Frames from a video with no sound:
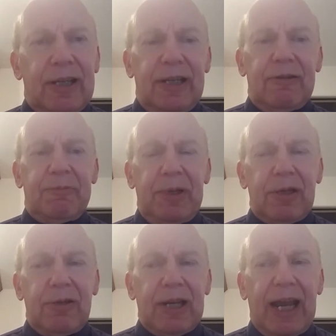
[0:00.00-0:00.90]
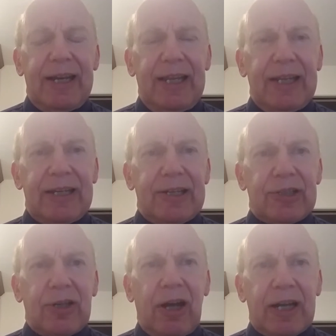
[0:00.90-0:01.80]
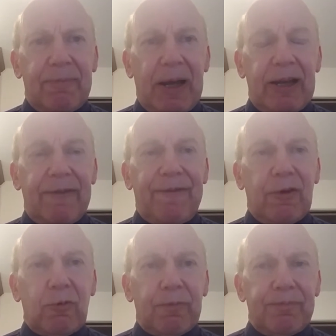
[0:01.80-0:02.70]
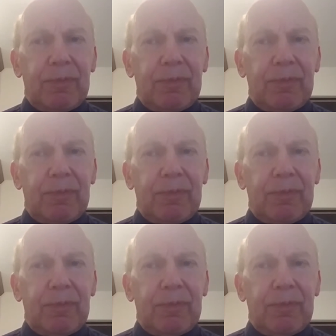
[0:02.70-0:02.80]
it'd be a good idea to just talk about, if you're